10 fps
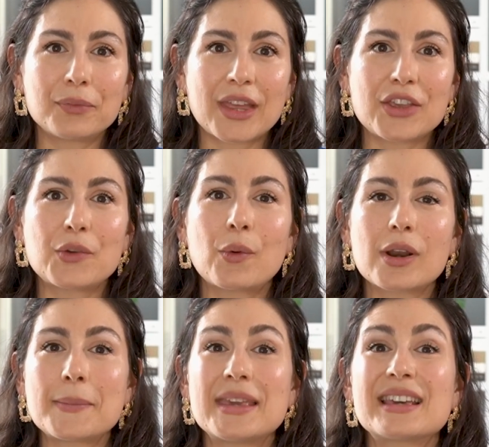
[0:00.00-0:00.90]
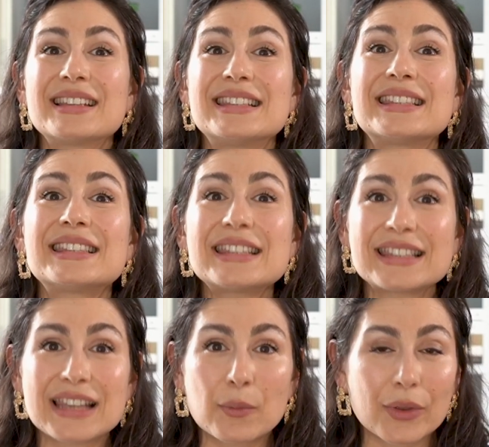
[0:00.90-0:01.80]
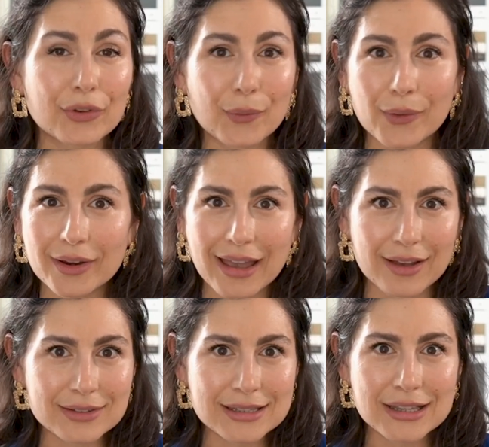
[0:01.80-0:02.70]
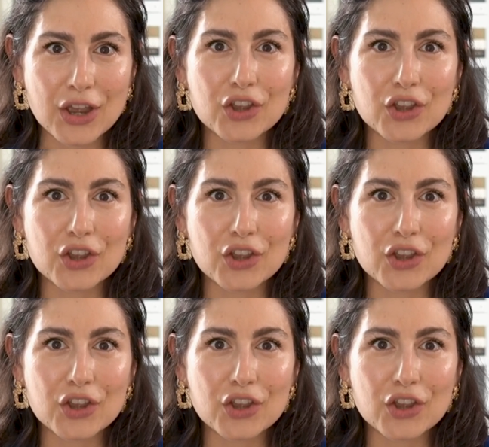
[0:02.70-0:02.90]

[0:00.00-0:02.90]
that you want to be consistent with your workouts,